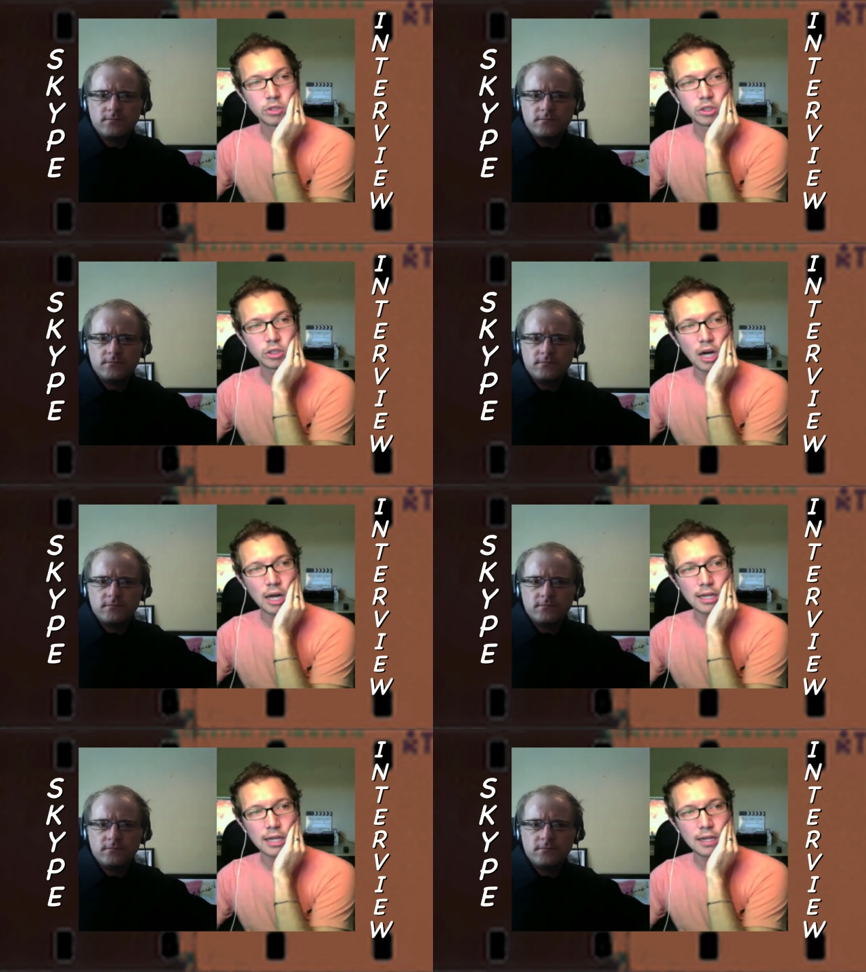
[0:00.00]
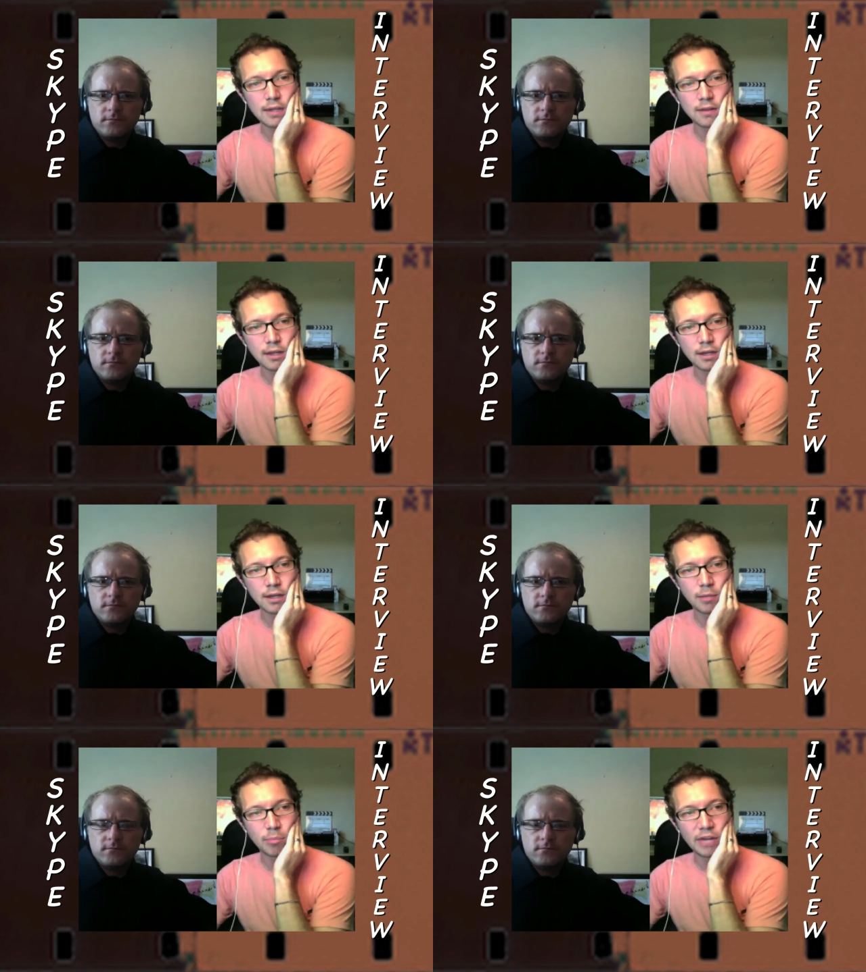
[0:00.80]
Speaker 1: shot in
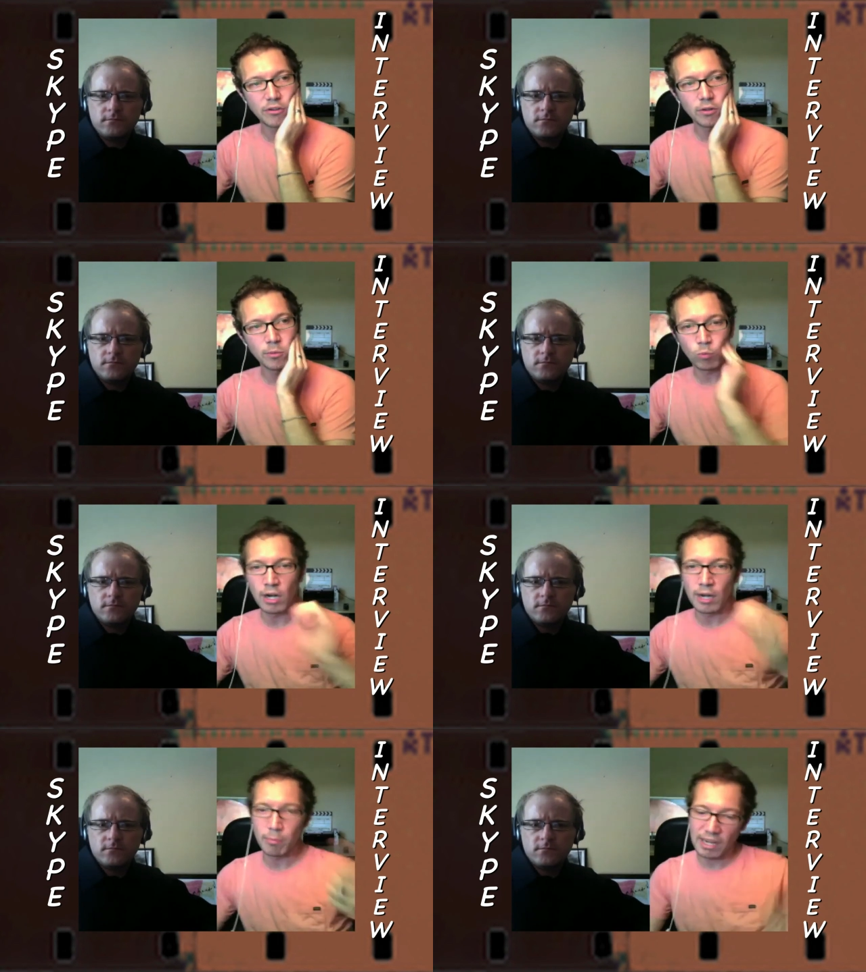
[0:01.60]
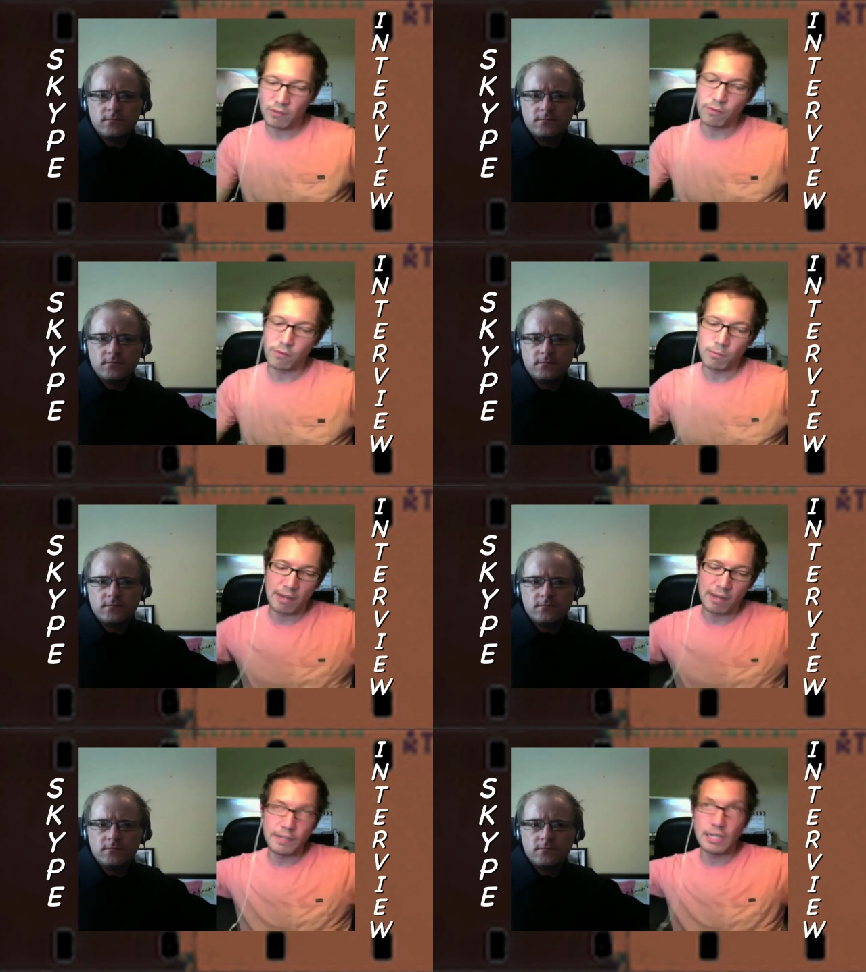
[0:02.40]
the bedroom where it pans from
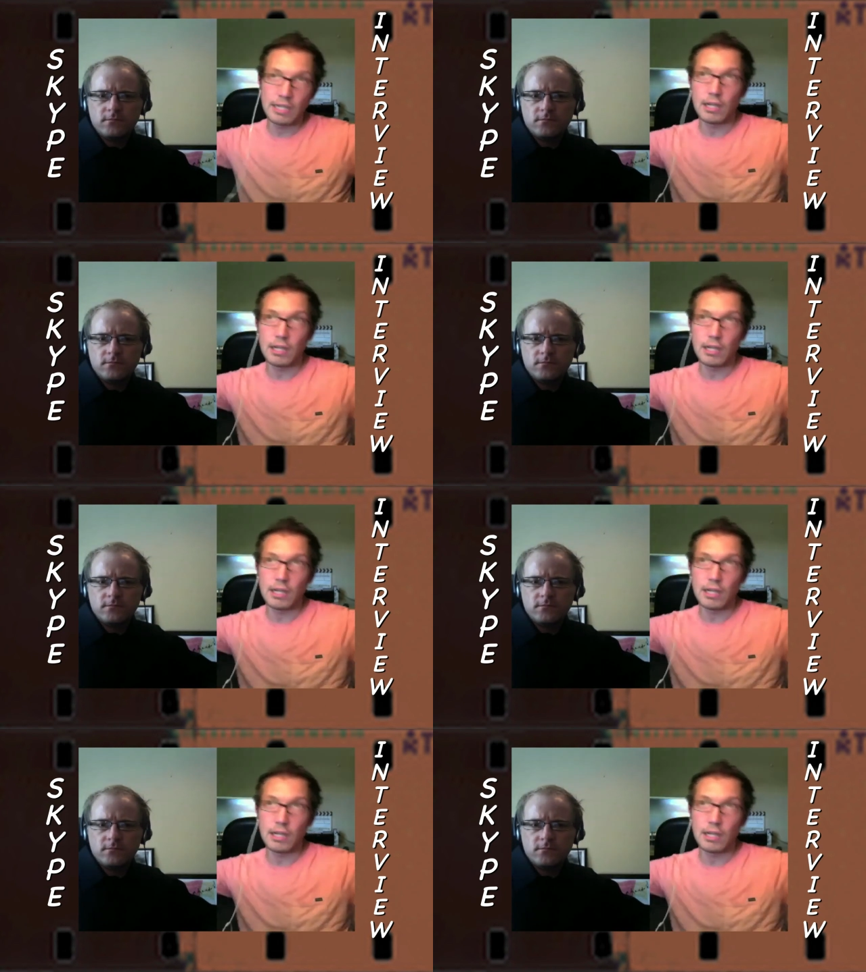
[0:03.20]
my feet